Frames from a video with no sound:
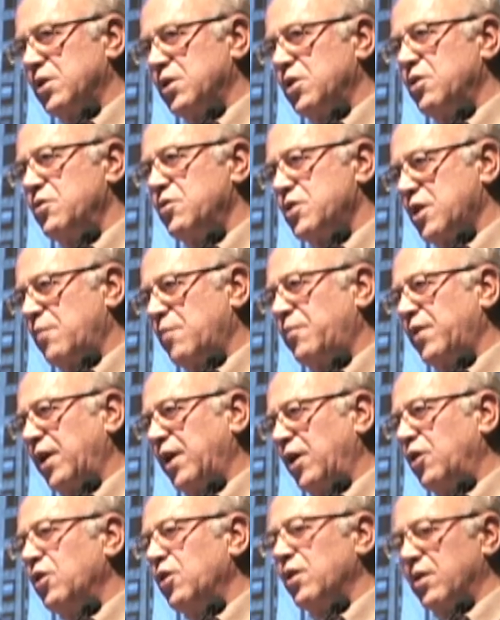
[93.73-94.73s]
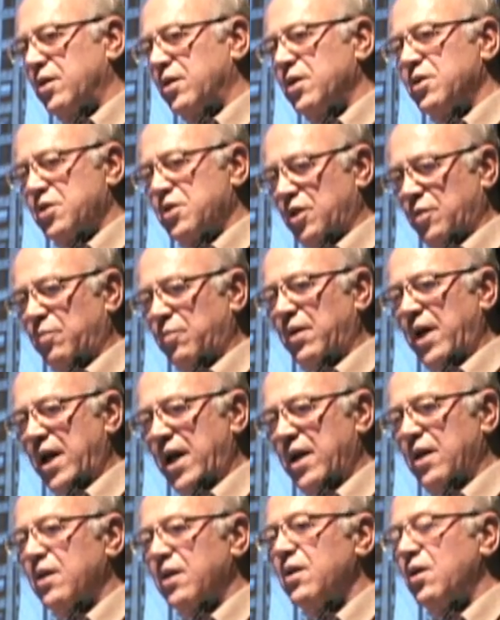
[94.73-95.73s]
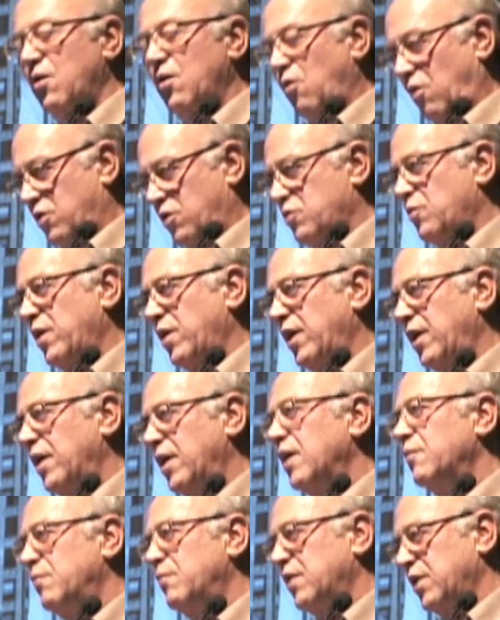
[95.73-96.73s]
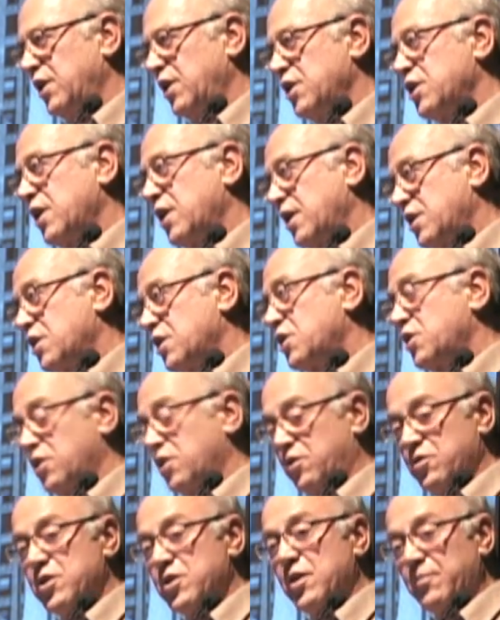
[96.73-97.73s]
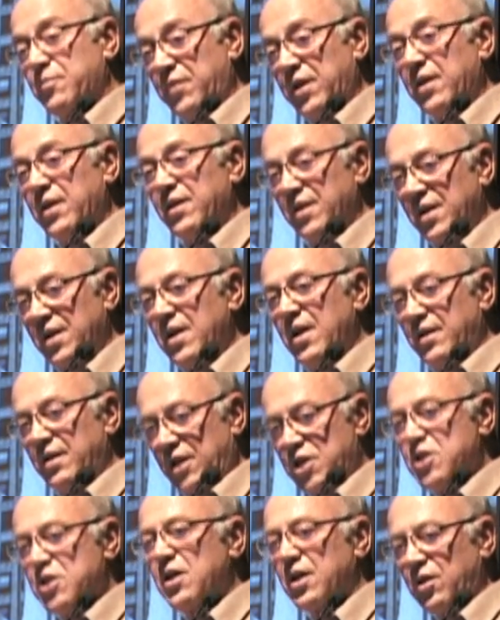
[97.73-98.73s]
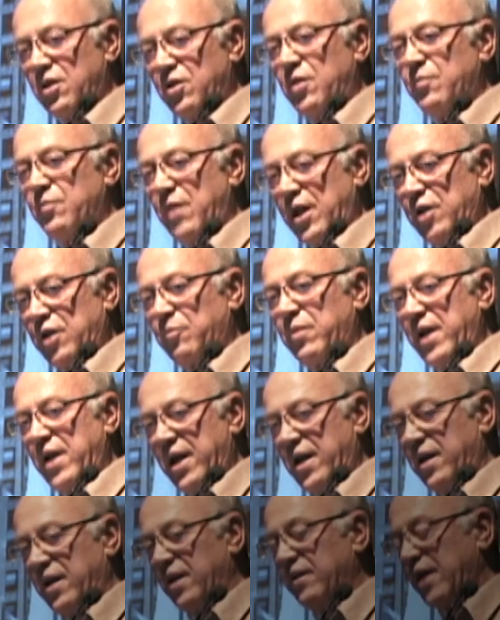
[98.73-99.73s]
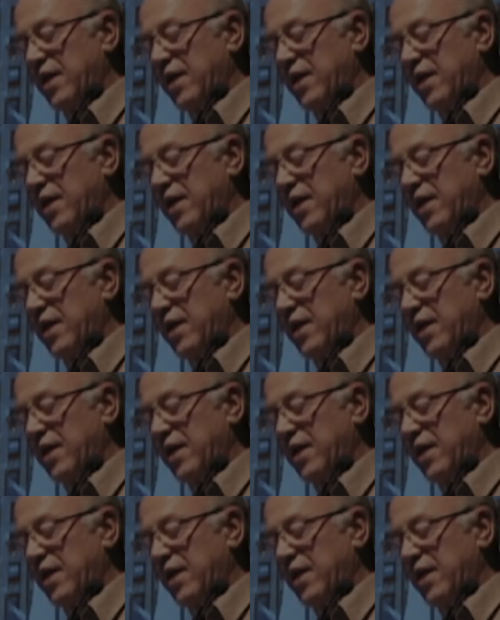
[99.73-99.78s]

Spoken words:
to do something good to the planet, or 20 billion chances to do something that's not good by the planet, and